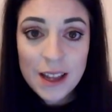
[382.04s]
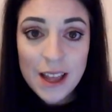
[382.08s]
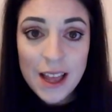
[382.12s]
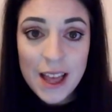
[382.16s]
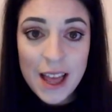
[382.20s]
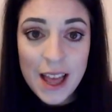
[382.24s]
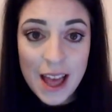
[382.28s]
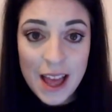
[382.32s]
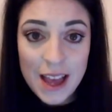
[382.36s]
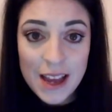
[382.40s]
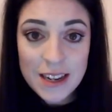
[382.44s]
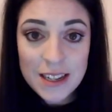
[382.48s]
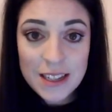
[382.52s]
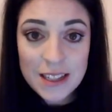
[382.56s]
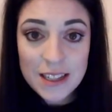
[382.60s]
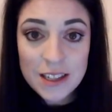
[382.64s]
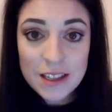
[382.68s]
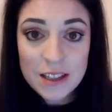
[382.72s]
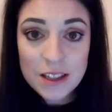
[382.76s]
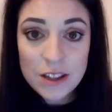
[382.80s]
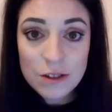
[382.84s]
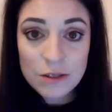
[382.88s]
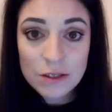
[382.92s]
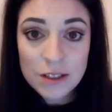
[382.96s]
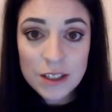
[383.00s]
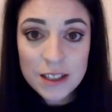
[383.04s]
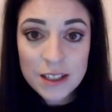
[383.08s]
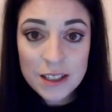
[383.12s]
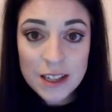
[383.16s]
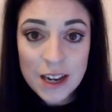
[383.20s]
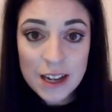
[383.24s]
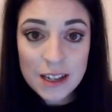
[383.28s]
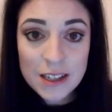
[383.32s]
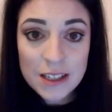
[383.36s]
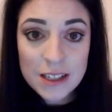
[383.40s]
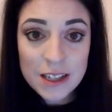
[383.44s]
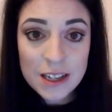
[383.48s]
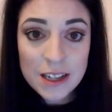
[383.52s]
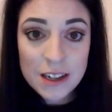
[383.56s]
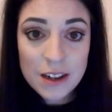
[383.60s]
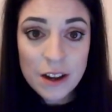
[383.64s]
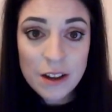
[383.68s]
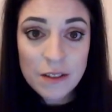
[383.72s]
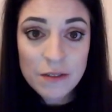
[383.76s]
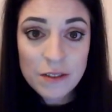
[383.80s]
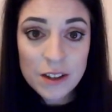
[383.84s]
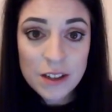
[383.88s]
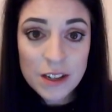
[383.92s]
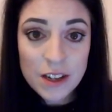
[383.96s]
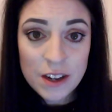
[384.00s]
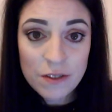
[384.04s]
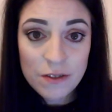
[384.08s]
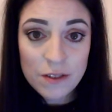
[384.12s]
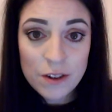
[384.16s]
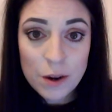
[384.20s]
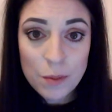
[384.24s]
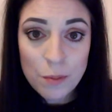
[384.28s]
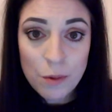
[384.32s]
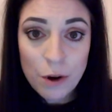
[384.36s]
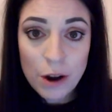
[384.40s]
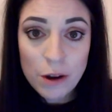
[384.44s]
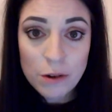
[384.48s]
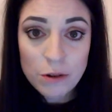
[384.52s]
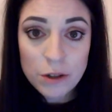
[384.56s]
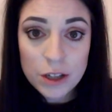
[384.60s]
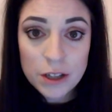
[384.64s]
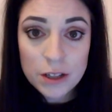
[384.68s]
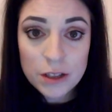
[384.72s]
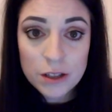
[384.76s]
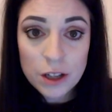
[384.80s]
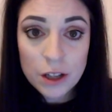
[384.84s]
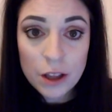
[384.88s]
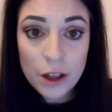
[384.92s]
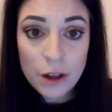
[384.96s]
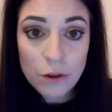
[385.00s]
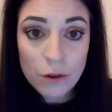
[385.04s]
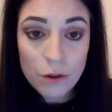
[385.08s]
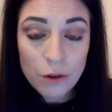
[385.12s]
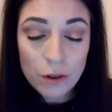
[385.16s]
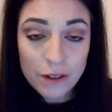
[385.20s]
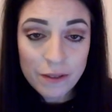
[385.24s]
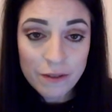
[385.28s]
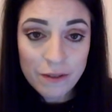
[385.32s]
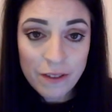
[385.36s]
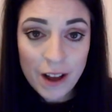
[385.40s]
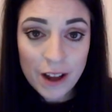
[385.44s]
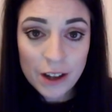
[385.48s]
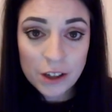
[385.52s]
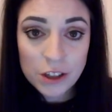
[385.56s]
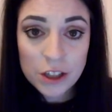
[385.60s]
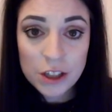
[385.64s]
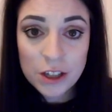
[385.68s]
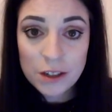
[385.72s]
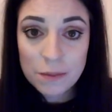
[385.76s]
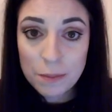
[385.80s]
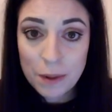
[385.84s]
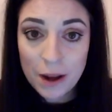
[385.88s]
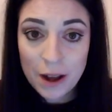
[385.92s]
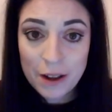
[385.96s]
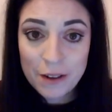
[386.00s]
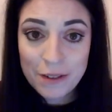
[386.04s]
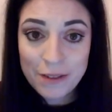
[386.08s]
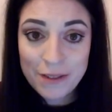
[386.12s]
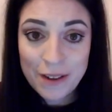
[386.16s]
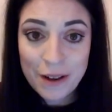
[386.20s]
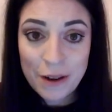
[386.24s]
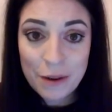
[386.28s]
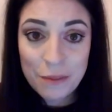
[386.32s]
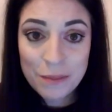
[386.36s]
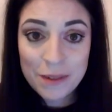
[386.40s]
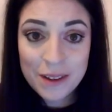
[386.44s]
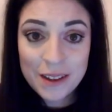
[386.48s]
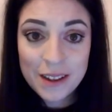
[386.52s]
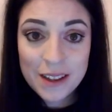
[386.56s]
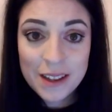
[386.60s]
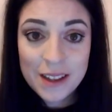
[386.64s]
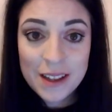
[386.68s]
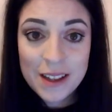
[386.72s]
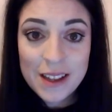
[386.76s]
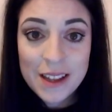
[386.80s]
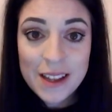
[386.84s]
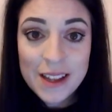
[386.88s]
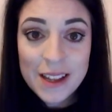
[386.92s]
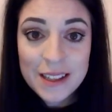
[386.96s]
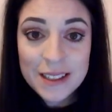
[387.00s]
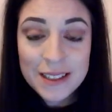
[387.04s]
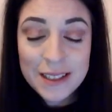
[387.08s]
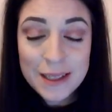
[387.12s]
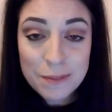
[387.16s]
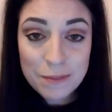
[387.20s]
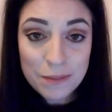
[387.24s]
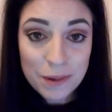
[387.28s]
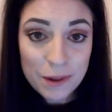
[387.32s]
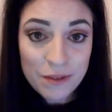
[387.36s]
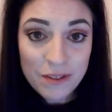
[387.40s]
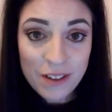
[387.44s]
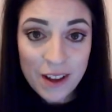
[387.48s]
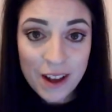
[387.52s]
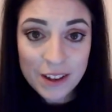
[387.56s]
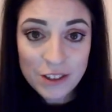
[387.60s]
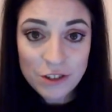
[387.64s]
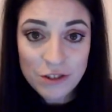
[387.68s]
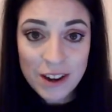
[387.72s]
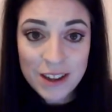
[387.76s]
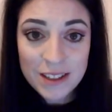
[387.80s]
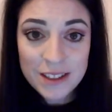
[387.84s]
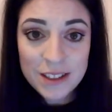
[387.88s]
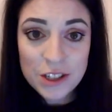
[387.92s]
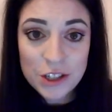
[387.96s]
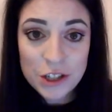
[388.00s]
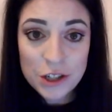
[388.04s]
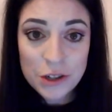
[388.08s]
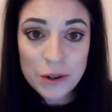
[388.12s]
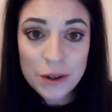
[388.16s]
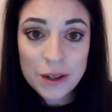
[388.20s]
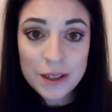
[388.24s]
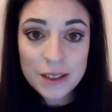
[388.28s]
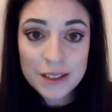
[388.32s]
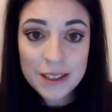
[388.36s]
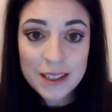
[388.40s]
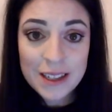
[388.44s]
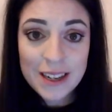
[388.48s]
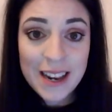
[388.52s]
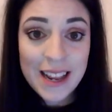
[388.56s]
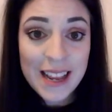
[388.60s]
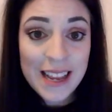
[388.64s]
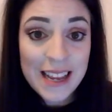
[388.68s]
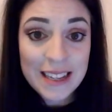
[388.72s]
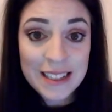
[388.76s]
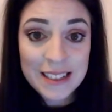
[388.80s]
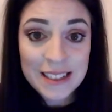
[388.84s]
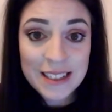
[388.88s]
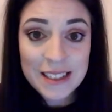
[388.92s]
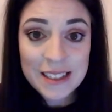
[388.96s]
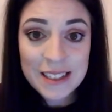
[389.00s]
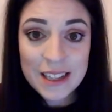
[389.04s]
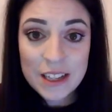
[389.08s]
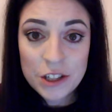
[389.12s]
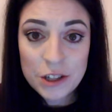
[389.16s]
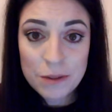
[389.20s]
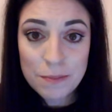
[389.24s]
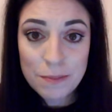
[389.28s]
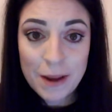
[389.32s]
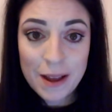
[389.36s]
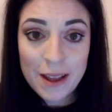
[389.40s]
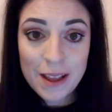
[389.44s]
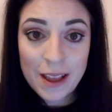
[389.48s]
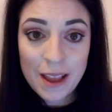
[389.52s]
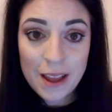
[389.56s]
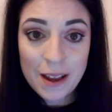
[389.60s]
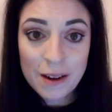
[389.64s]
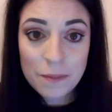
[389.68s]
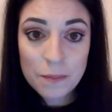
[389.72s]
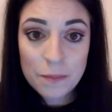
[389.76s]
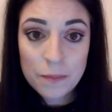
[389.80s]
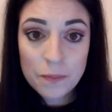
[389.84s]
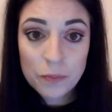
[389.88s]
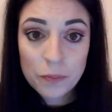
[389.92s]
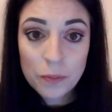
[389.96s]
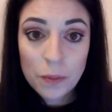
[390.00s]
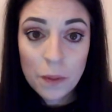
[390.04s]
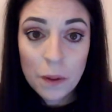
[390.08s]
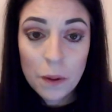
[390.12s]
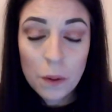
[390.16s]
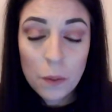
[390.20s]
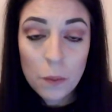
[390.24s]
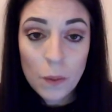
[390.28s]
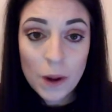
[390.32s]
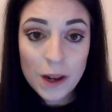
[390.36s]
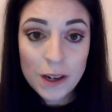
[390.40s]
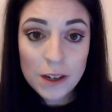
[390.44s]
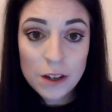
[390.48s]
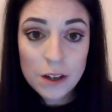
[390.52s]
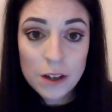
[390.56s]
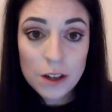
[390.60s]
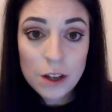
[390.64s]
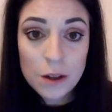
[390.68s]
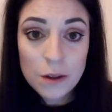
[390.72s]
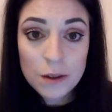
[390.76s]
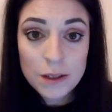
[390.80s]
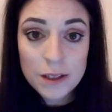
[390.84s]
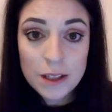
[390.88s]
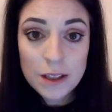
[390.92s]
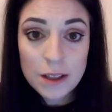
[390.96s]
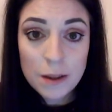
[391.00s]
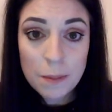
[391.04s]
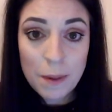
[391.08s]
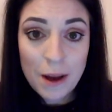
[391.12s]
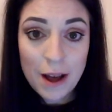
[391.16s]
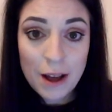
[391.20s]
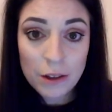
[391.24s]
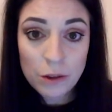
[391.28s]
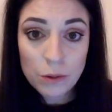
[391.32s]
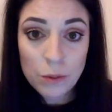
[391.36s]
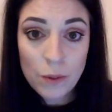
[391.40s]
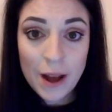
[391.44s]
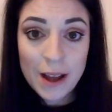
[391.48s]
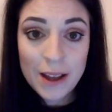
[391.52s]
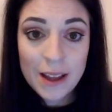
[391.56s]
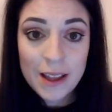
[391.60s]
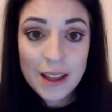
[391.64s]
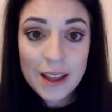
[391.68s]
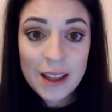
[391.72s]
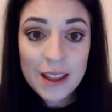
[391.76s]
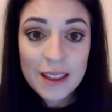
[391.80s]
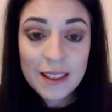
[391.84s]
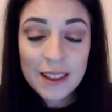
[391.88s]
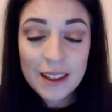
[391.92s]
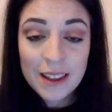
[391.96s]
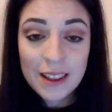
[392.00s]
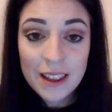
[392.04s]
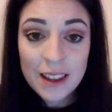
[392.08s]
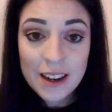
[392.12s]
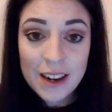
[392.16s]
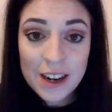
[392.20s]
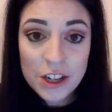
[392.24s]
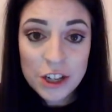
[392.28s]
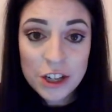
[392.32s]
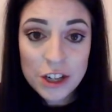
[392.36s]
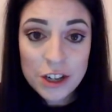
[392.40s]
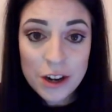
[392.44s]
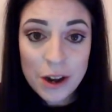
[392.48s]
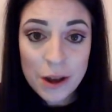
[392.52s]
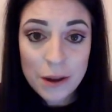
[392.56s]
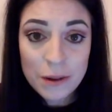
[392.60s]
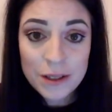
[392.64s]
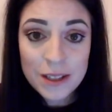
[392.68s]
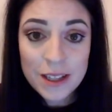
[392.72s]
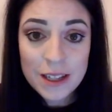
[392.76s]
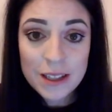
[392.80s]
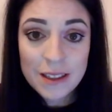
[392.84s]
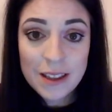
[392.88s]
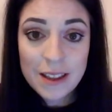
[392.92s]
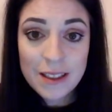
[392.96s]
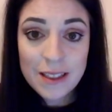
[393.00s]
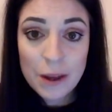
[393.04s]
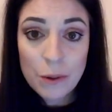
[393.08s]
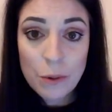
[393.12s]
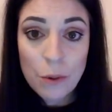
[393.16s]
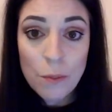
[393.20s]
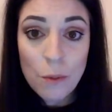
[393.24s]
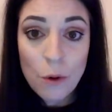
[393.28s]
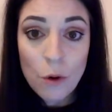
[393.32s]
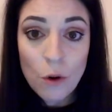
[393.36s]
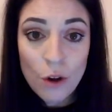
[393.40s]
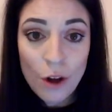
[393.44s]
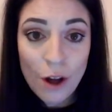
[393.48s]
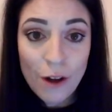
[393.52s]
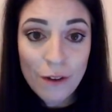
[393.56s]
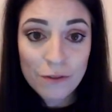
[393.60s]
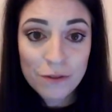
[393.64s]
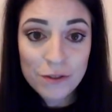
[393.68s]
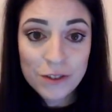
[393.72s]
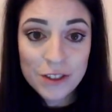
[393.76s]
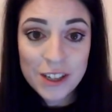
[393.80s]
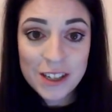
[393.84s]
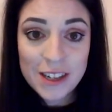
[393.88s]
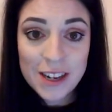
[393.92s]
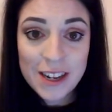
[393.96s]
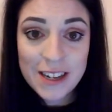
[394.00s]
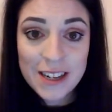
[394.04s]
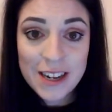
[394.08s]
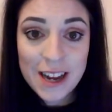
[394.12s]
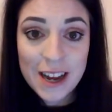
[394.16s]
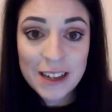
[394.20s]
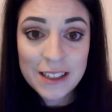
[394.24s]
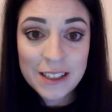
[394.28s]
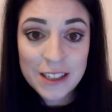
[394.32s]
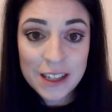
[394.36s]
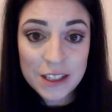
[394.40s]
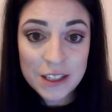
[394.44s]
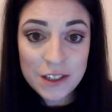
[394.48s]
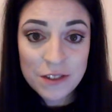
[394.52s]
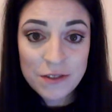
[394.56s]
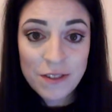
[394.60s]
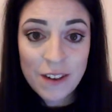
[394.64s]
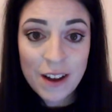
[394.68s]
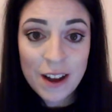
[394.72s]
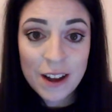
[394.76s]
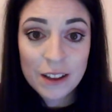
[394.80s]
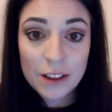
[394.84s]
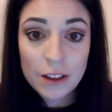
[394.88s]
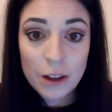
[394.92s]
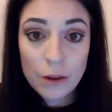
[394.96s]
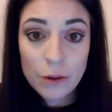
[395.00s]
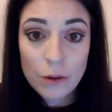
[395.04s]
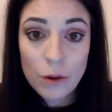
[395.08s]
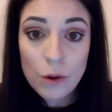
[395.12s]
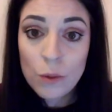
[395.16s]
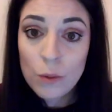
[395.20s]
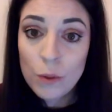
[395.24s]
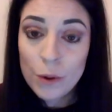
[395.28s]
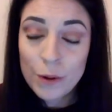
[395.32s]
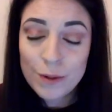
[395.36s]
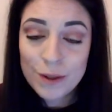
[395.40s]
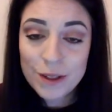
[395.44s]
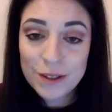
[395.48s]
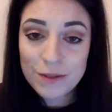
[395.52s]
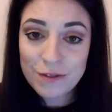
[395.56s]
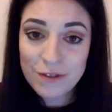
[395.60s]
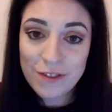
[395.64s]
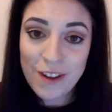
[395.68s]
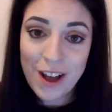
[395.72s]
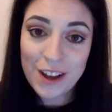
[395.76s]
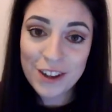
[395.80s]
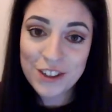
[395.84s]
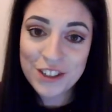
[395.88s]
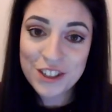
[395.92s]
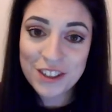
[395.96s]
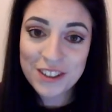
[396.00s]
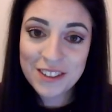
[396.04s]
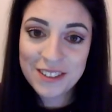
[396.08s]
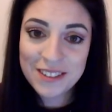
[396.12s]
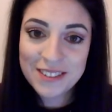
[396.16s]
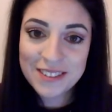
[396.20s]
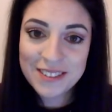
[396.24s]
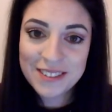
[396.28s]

It aided in the understanding of the different approaches to local infection and biofilm, simplified dressing choice, and eased decision making and when using the pathway, the clinician noted that they were more confident in identifying local wound infection.